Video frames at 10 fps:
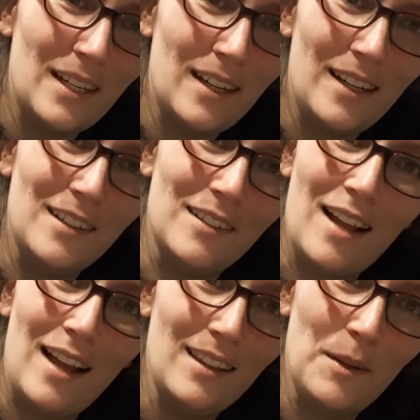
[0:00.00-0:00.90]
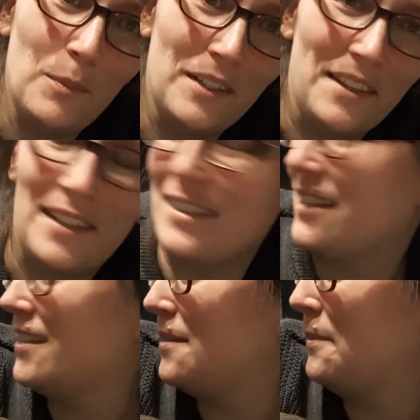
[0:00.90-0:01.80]
I like pretty things,
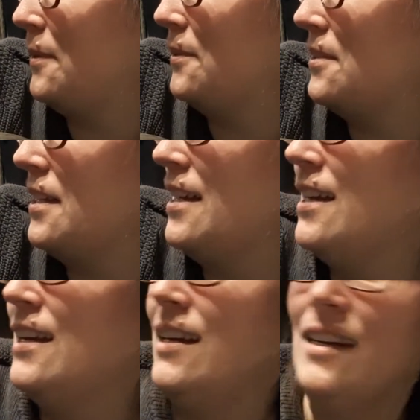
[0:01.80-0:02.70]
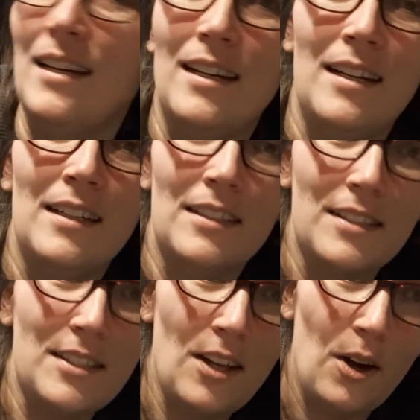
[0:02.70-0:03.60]
I suppose.
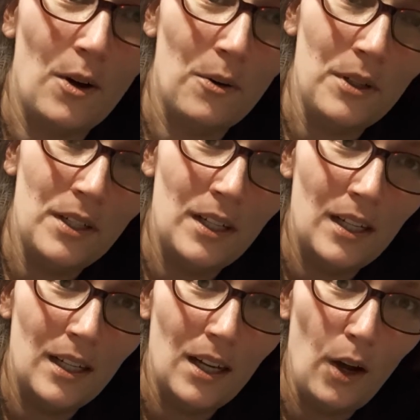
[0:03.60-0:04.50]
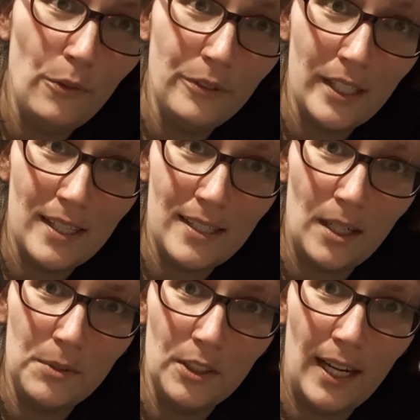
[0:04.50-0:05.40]
So hopefully this
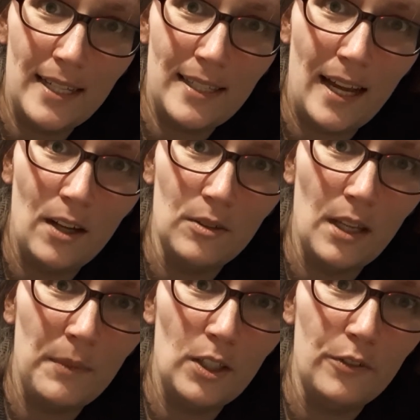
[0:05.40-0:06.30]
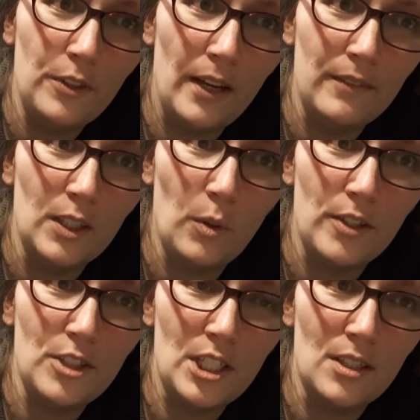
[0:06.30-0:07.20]
helps you guys out. Let me know if you have any
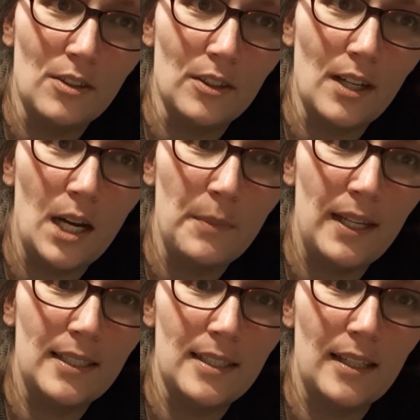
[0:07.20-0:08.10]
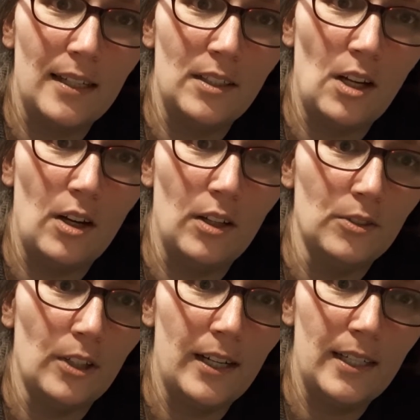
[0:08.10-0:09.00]
questions or comments, and I'll
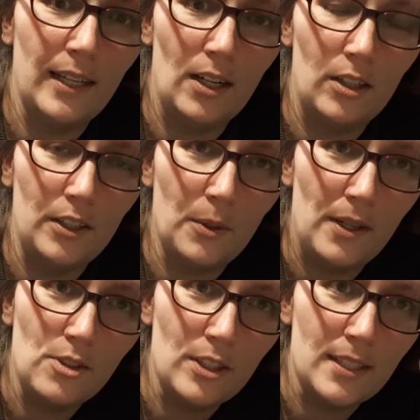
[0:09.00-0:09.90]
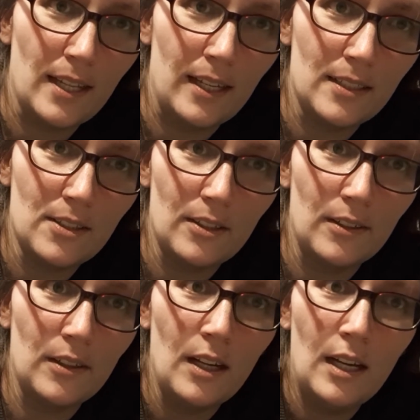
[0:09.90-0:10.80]
try and get all your questions
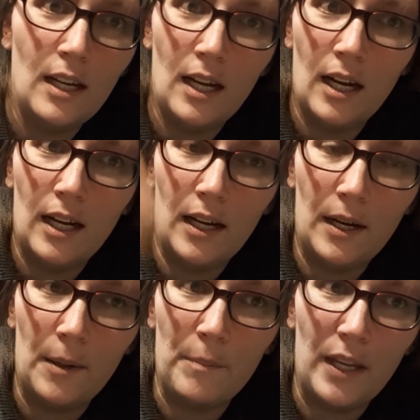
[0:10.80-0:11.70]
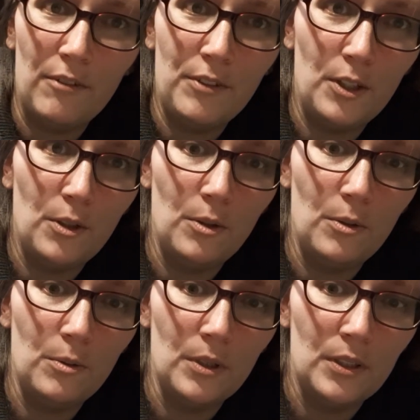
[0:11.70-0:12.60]
answered. If you